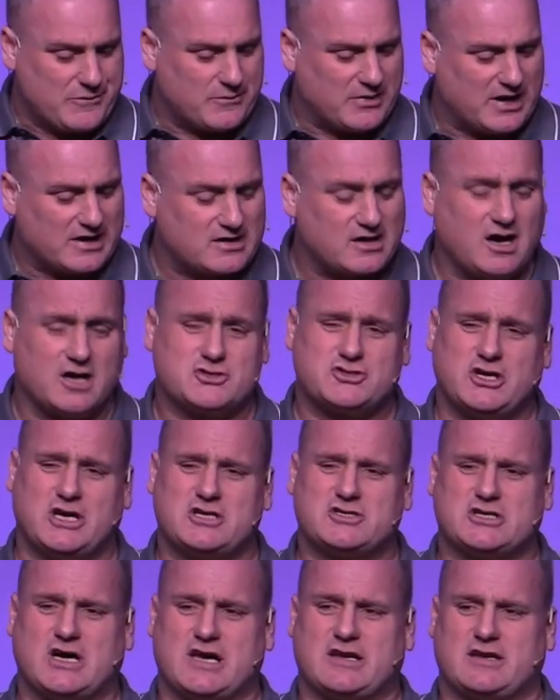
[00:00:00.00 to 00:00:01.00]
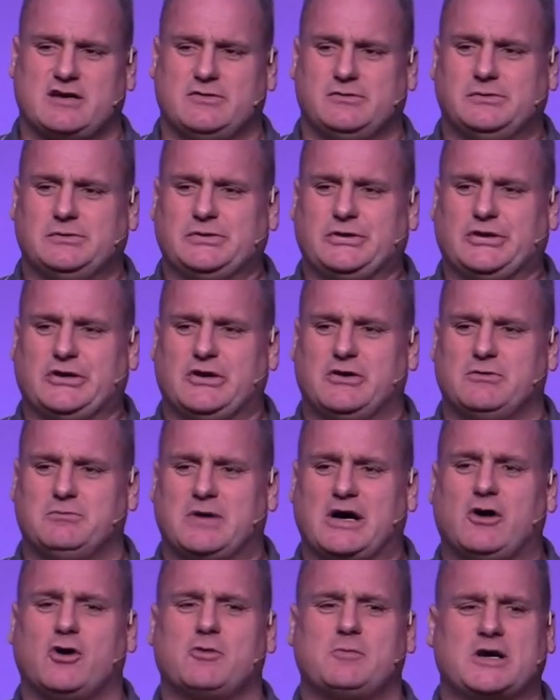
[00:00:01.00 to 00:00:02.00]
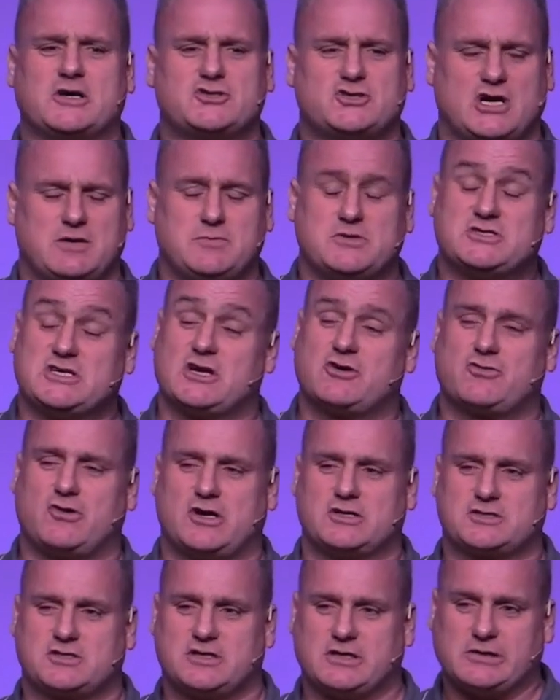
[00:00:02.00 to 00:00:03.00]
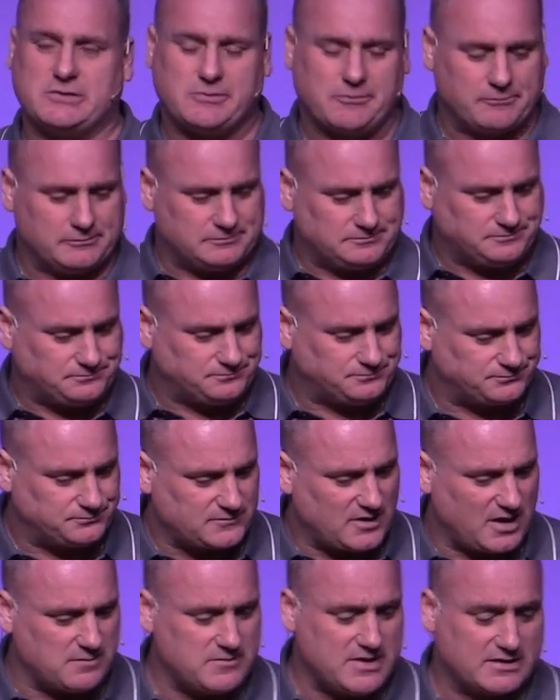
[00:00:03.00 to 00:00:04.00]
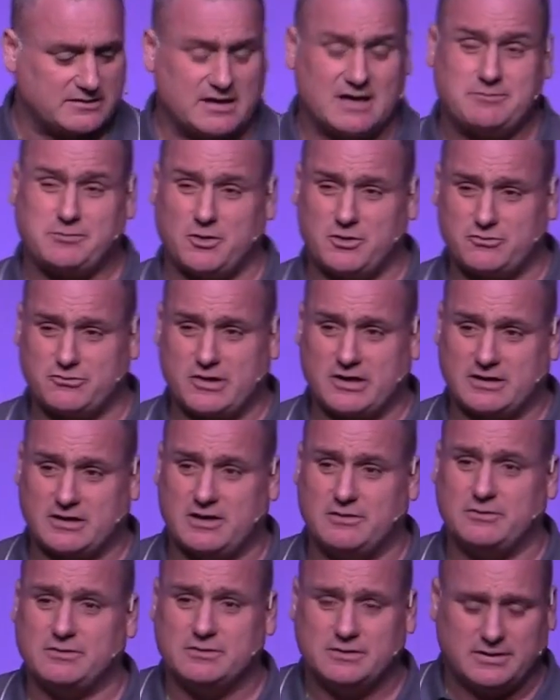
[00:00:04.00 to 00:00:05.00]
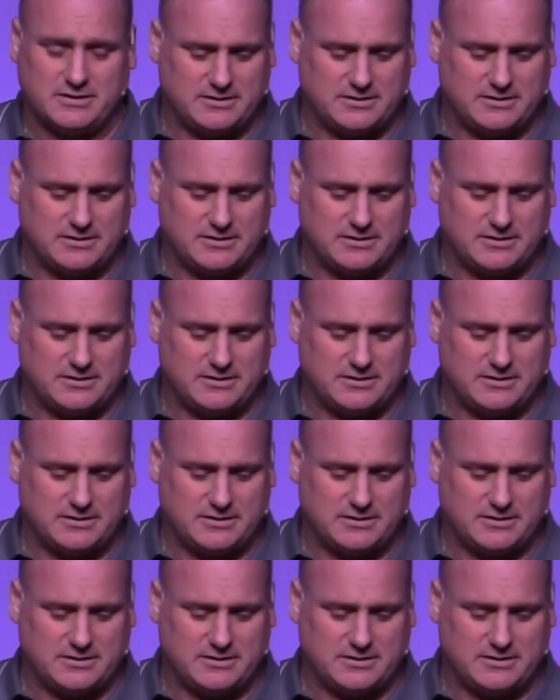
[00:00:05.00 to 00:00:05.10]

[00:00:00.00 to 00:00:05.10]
But I can't change that now. You know, all my shame is in Christ. I make that point right now.